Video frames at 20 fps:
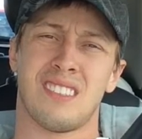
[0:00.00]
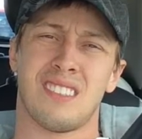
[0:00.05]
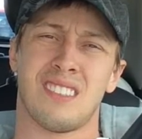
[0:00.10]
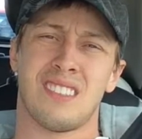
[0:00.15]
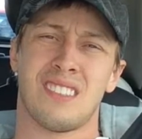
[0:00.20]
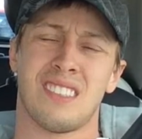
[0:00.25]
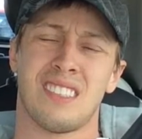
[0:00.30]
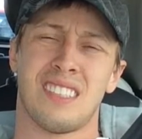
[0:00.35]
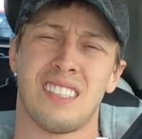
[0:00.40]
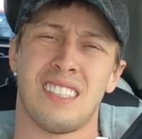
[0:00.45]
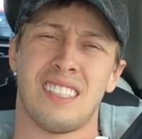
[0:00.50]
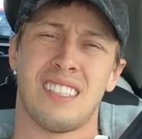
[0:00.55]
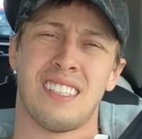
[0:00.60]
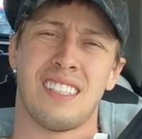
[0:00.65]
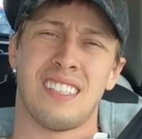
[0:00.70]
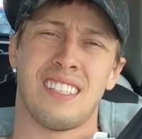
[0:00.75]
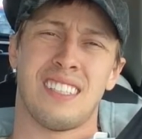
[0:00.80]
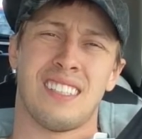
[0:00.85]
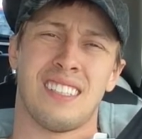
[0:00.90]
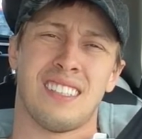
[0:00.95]

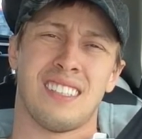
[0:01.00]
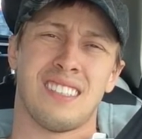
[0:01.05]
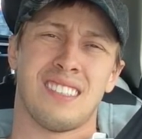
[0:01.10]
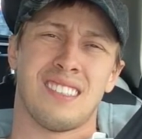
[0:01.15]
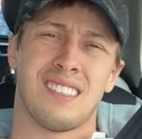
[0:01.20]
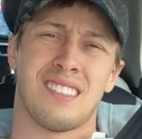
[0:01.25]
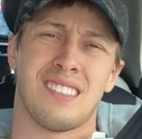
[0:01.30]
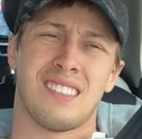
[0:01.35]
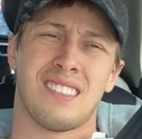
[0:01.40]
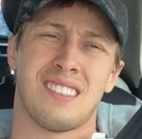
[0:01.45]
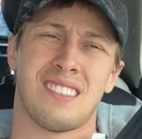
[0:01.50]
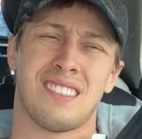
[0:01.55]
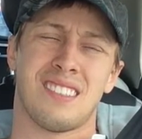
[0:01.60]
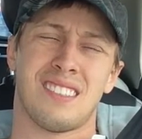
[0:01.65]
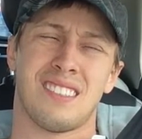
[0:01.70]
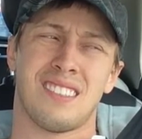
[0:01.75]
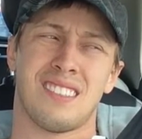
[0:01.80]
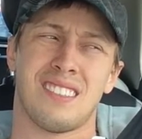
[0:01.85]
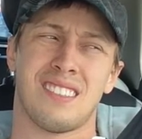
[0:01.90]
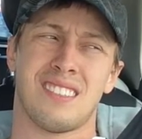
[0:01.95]

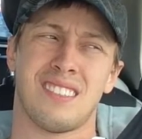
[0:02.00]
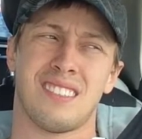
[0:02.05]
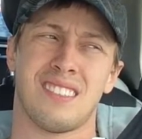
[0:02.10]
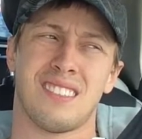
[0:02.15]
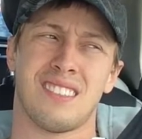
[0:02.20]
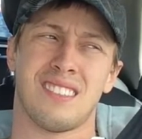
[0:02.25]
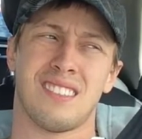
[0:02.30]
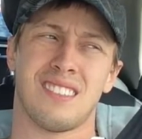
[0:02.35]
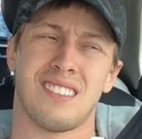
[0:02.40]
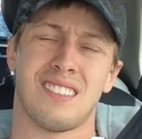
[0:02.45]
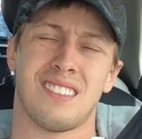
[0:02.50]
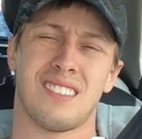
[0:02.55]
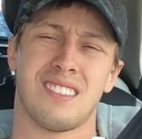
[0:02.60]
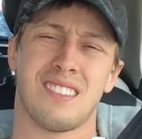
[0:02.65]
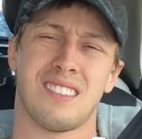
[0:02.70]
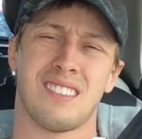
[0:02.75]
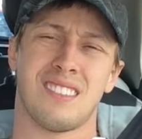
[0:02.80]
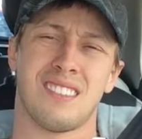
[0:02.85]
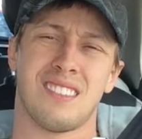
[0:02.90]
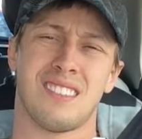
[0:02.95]

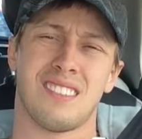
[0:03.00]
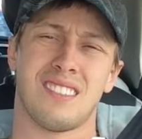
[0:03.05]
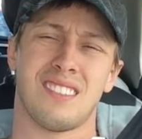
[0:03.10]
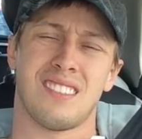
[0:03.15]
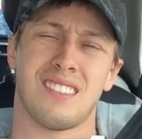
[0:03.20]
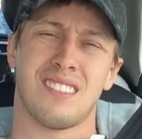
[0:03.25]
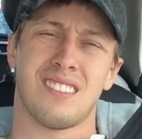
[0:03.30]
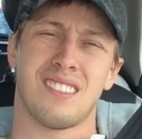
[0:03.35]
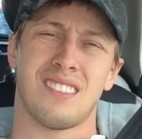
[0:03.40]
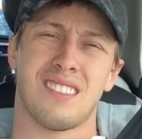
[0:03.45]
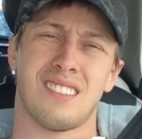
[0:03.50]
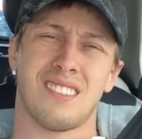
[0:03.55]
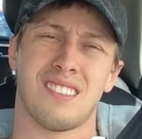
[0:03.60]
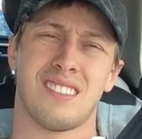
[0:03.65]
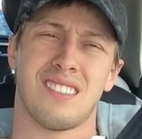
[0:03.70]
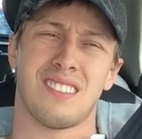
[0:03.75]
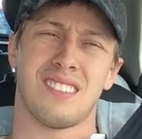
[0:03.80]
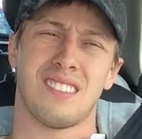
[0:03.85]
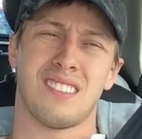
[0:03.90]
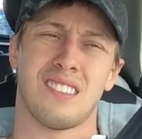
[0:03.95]

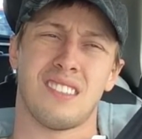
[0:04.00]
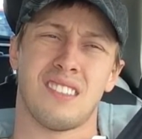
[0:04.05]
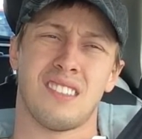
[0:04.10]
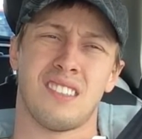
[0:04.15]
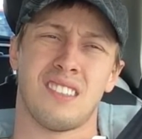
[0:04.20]
[no speech]